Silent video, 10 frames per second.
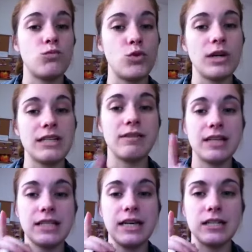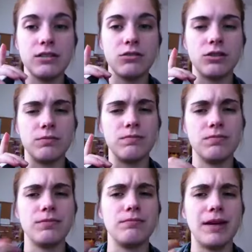you guys have a nice night. Or
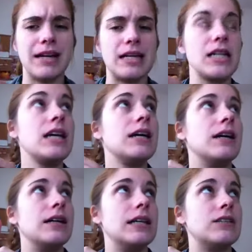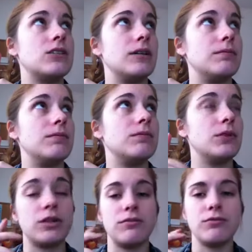my night. It's
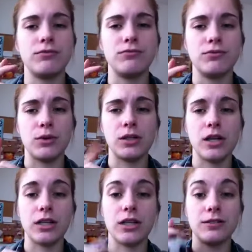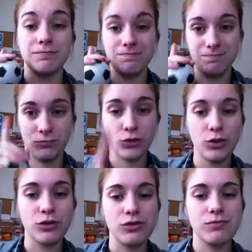already 4 o'clock here.
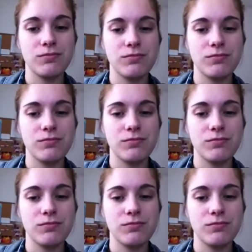Toodles.